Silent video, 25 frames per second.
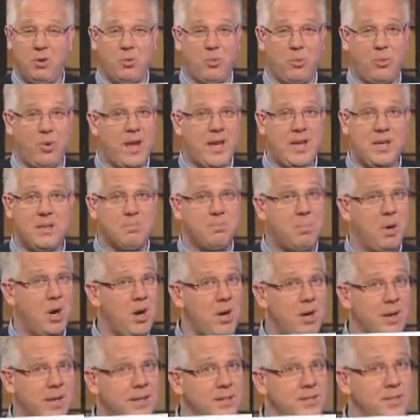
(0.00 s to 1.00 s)
great
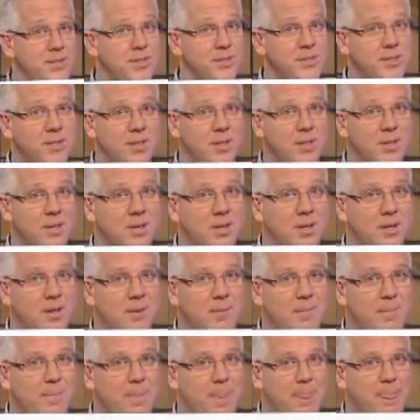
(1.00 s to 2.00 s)
bargains
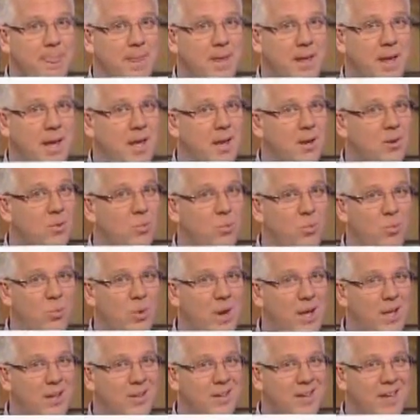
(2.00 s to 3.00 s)
and
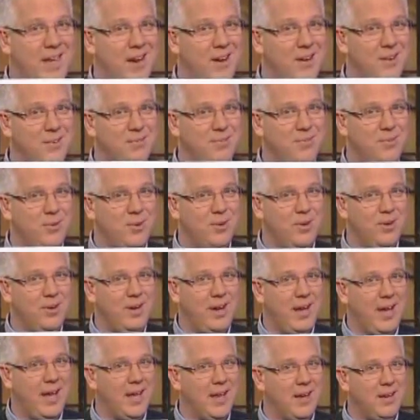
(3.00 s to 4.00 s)
well cared
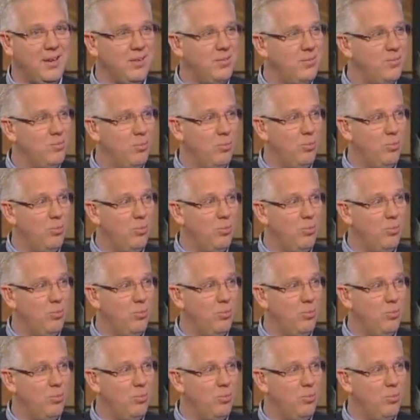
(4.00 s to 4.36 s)
for and